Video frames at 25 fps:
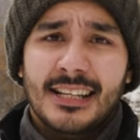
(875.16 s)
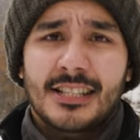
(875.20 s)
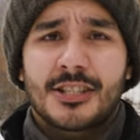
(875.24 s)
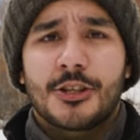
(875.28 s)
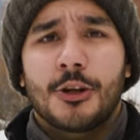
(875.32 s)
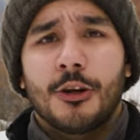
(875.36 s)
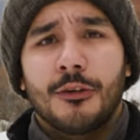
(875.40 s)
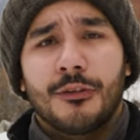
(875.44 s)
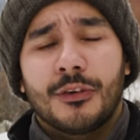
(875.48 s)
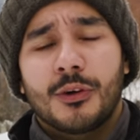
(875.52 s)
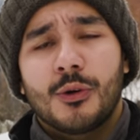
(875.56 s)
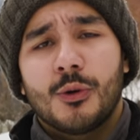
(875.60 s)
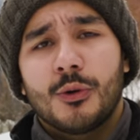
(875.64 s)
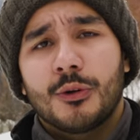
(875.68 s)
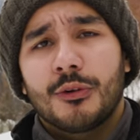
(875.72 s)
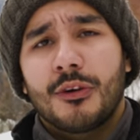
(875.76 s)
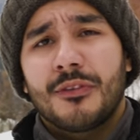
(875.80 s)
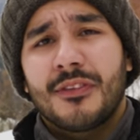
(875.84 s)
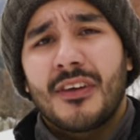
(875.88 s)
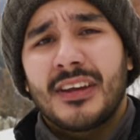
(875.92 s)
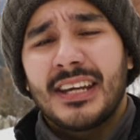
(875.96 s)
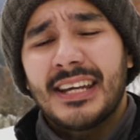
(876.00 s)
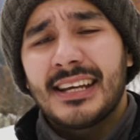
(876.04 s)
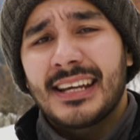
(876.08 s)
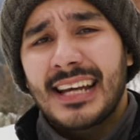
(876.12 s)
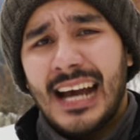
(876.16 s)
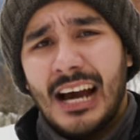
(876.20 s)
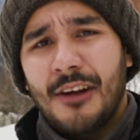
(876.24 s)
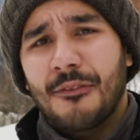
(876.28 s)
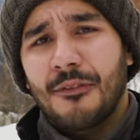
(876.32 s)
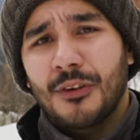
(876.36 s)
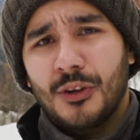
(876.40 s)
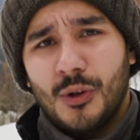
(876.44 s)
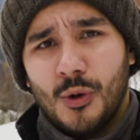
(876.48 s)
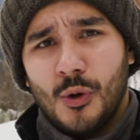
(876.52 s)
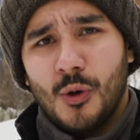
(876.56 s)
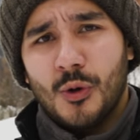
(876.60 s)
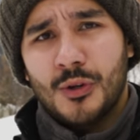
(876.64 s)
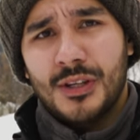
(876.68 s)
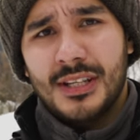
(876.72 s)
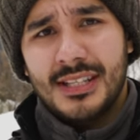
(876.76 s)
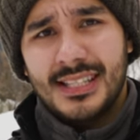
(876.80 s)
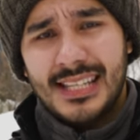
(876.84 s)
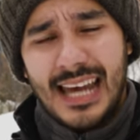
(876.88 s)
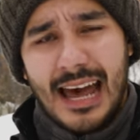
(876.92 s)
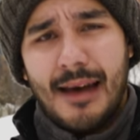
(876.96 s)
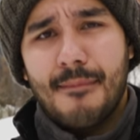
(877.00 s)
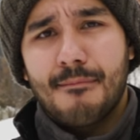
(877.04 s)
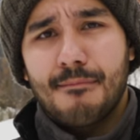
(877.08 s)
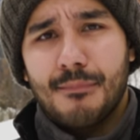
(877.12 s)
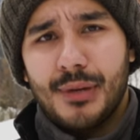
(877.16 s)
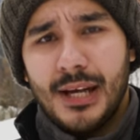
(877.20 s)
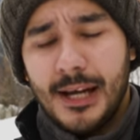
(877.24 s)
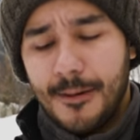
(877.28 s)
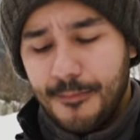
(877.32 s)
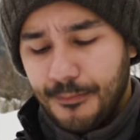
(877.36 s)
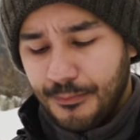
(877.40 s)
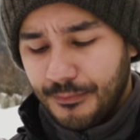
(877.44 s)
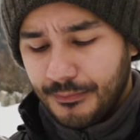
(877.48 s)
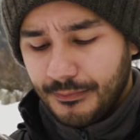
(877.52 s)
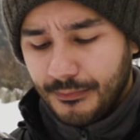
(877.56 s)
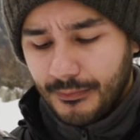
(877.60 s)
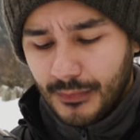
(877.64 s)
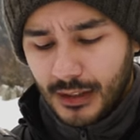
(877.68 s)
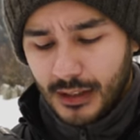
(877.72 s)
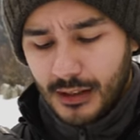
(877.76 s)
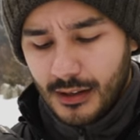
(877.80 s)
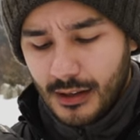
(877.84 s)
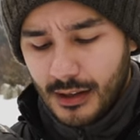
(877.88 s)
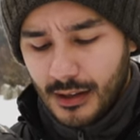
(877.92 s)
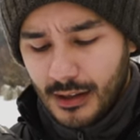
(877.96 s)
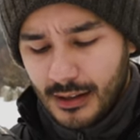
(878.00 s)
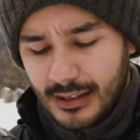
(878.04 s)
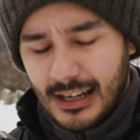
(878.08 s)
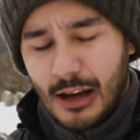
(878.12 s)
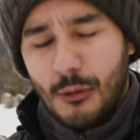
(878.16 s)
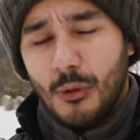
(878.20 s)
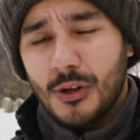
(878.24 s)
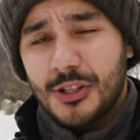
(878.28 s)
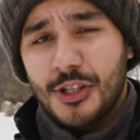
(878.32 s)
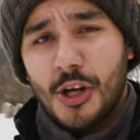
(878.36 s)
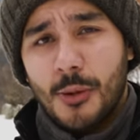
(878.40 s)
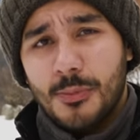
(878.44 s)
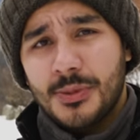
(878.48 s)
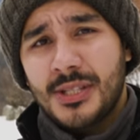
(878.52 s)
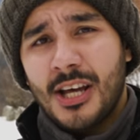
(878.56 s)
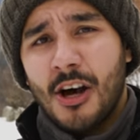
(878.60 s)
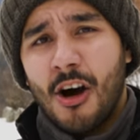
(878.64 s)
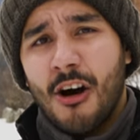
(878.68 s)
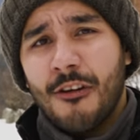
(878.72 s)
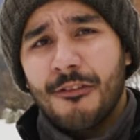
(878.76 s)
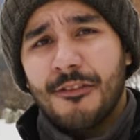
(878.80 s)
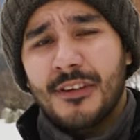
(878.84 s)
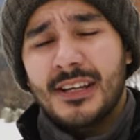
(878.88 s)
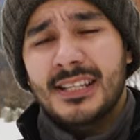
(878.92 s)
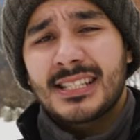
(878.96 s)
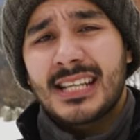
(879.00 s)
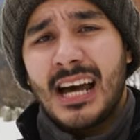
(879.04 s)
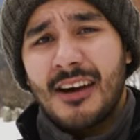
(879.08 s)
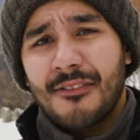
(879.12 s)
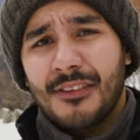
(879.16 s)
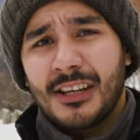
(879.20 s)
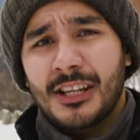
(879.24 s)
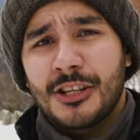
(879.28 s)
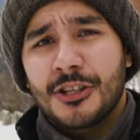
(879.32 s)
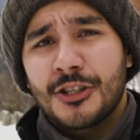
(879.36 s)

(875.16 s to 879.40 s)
external recorder on that, you can record 10-bit. Now what tops that off is having